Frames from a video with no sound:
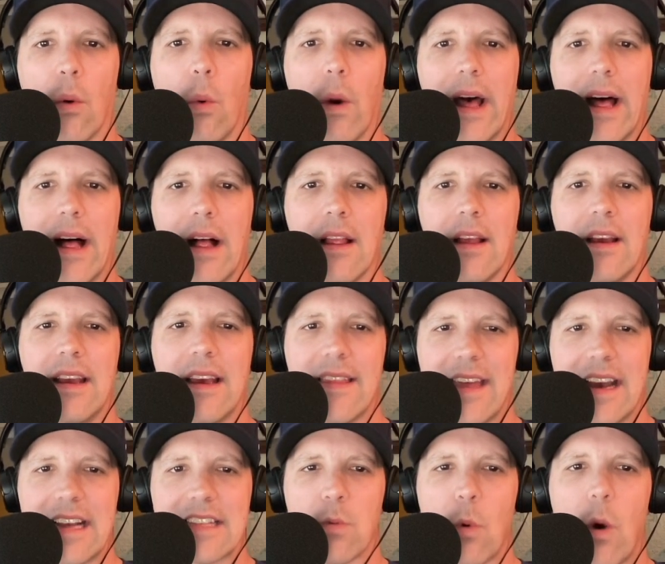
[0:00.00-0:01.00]
Well,
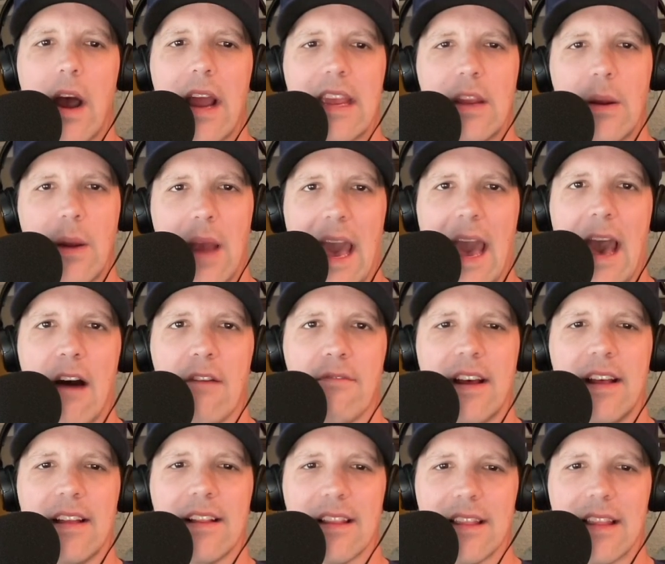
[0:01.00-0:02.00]
that's why you have
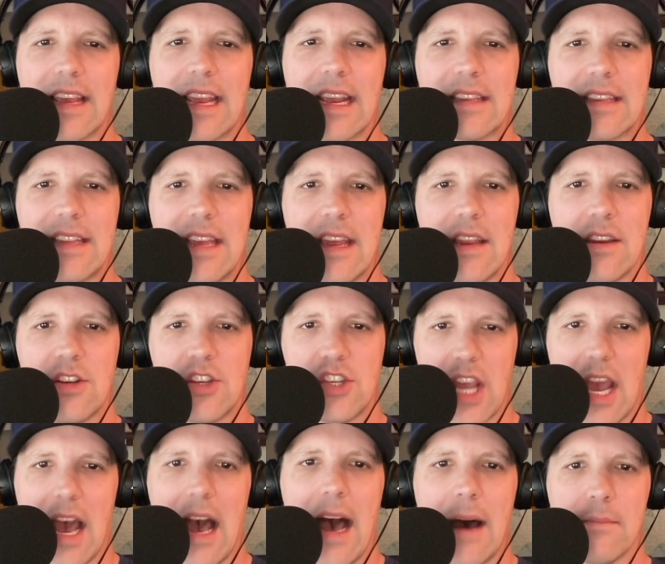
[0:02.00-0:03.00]
LinkedIn
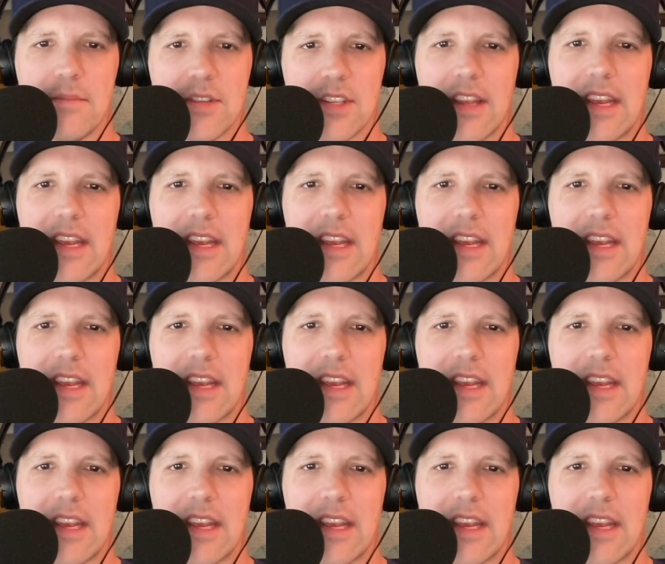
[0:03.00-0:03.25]
Jobs.